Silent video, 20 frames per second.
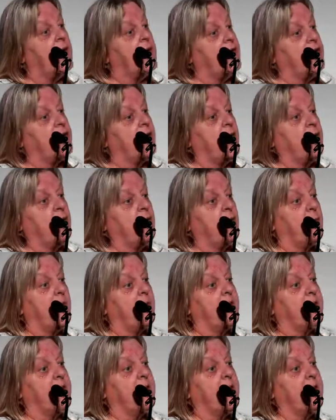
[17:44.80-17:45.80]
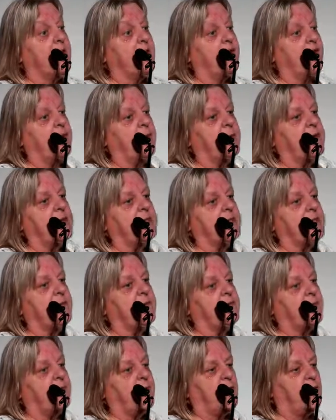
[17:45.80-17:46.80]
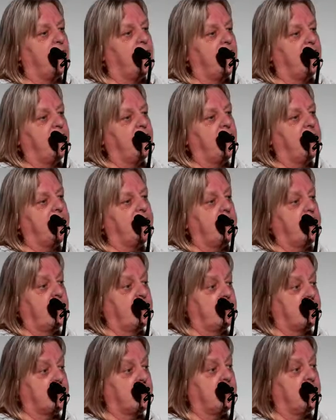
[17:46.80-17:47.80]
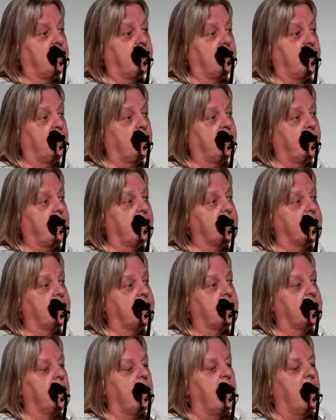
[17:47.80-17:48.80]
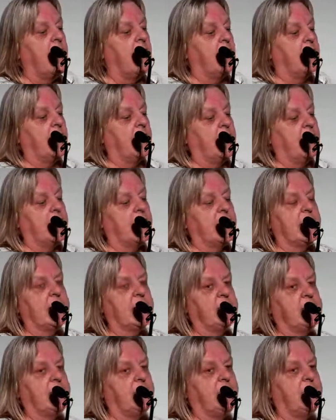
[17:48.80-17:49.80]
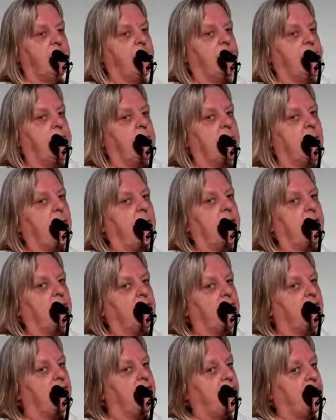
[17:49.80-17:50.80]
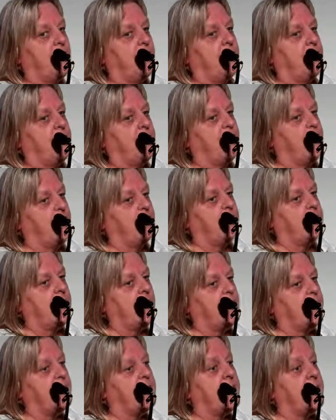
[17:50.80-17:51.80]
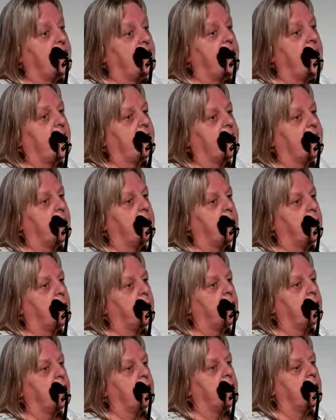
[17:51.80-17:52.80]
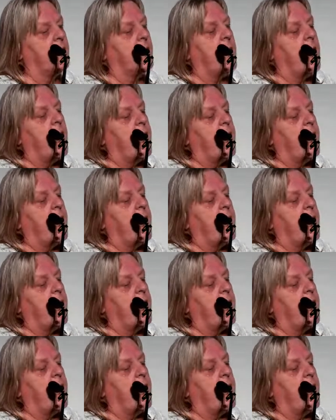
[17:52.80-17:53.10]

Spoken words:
You don't always get through each of the 4 levels in each consultation, but at least if you're in 1 or 2 of them, yeah, then that's important.